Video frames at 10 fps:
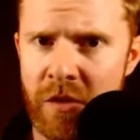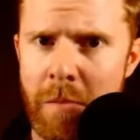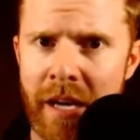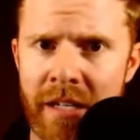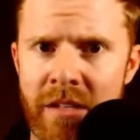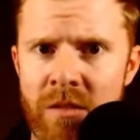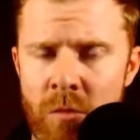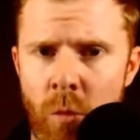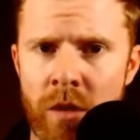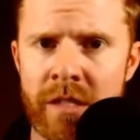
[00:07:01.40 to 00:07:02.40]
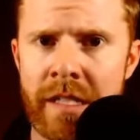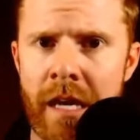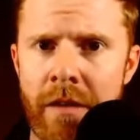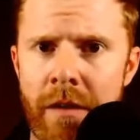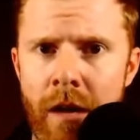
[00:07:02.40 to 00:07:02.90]
mechanisms work
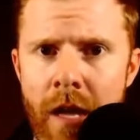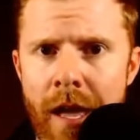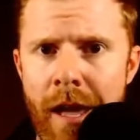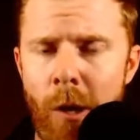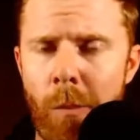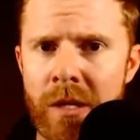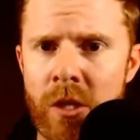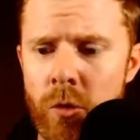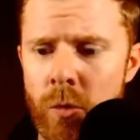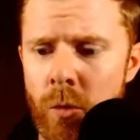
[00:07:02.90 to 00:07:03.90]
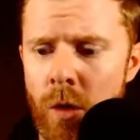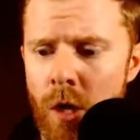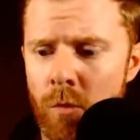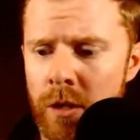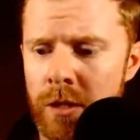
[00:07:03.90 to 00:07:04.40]
together, helping you
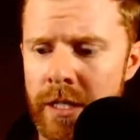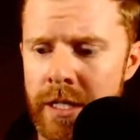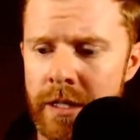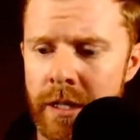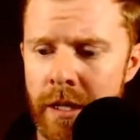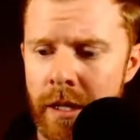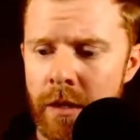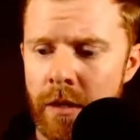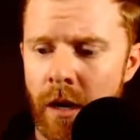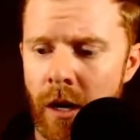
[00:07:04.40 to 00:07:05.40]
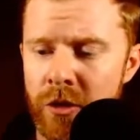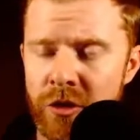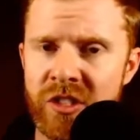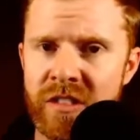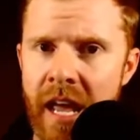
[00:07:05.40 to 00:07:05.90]
really
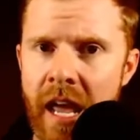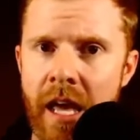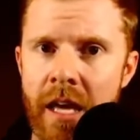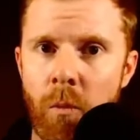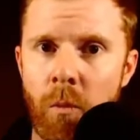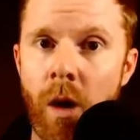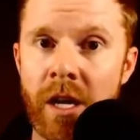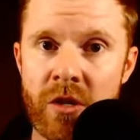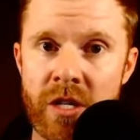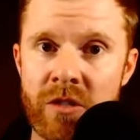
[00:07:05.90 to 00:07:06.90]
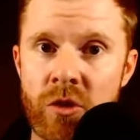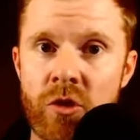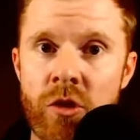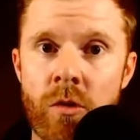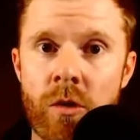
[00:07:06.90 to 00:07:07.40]
understand what you need to
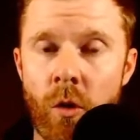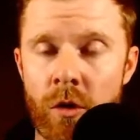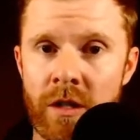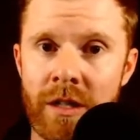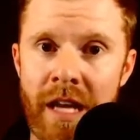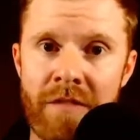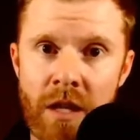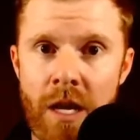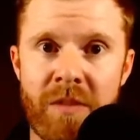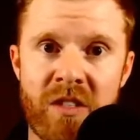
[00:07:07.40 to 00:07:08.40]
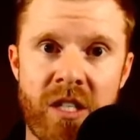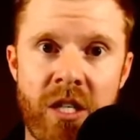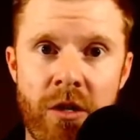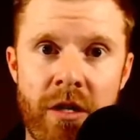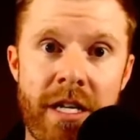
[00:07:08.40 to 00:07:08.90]
do in order to level up the
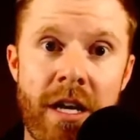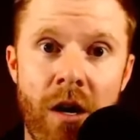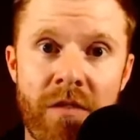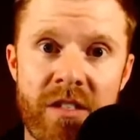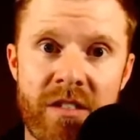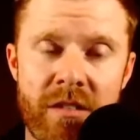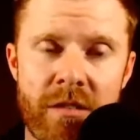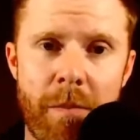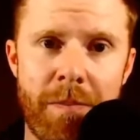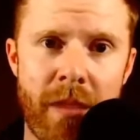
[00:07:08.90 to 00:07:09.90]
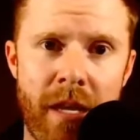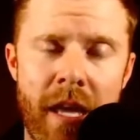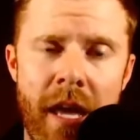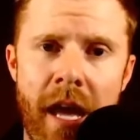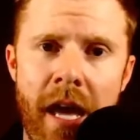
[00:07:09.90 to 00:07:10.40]
security of the system.
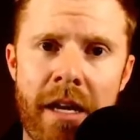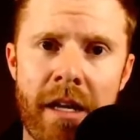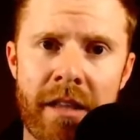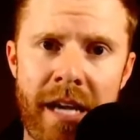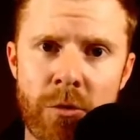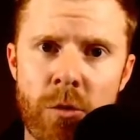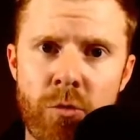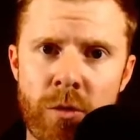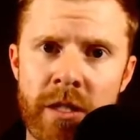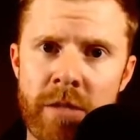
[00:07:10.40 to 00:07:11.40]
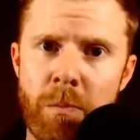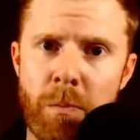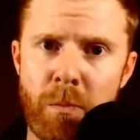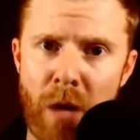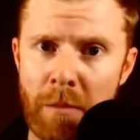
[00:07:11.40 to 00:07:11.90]
And that's what's really
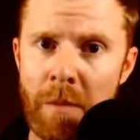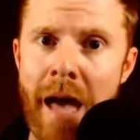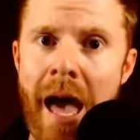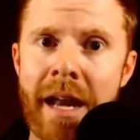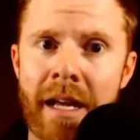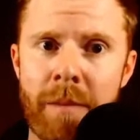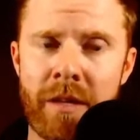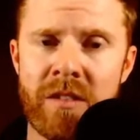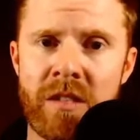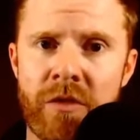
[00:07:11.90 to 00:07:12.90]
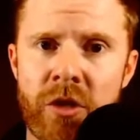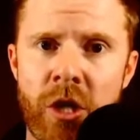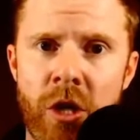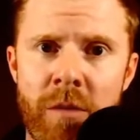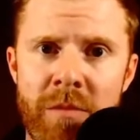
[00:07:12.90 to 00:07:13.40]
problematic about these different
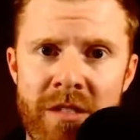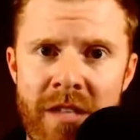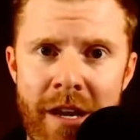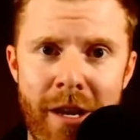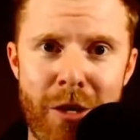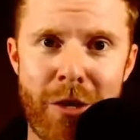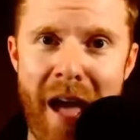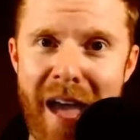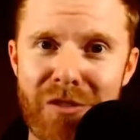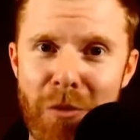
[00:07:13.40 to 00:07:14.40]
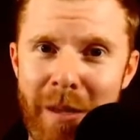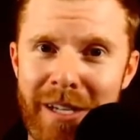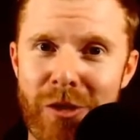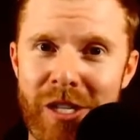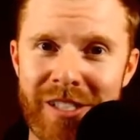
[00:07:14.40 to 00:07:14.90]
terms, is that you ask for
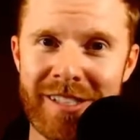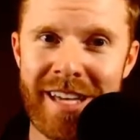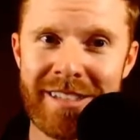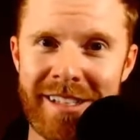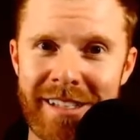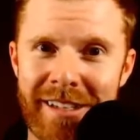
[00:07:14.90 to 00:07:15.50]
penetration testing,